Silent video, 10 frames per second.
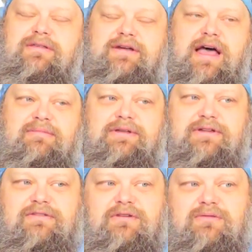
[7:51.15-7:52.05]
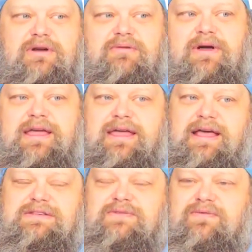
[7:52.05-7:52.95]
the goblin, is going to wonder why he
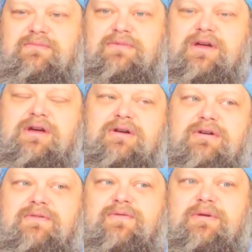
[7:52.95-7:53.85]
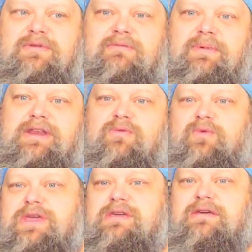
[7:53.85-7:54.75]
hasn't heard from his buddy
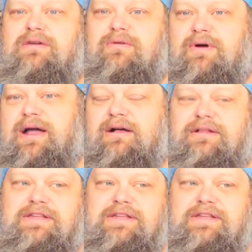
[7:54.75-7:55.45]
Weeg in a while.